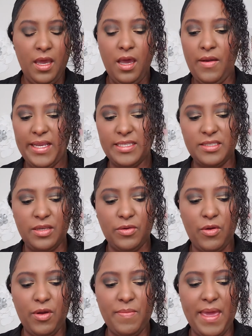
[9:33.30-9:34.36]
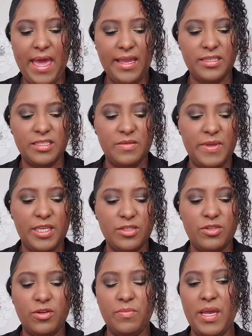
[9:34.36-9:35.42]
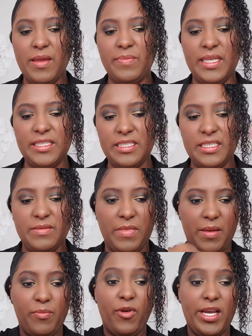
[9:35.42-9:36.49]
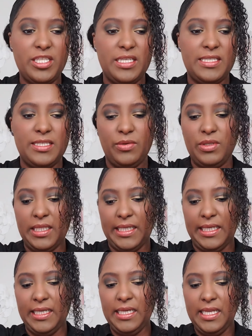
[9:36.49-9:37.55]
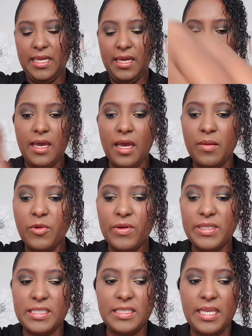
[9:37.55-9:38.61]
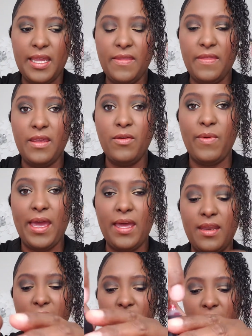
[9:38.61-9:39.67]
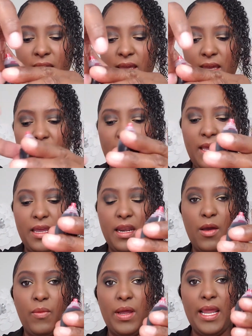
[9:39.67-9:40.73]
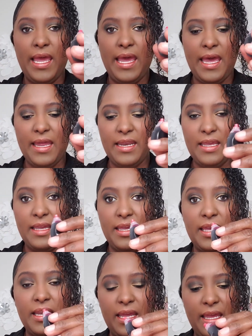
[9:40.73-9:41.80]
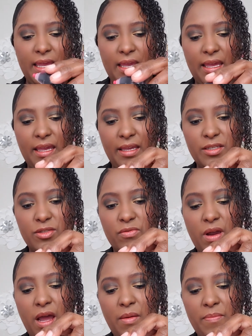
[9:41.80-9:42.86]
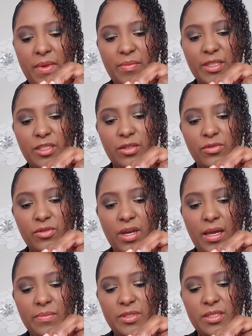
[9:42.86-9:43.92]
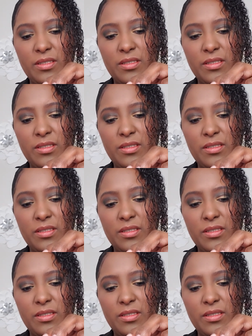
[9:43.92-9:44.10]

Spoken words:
Alright, so going back, just making sure my brush is still clean. I'm going to take the red, and I want to add in a drop, maybe 2 drops.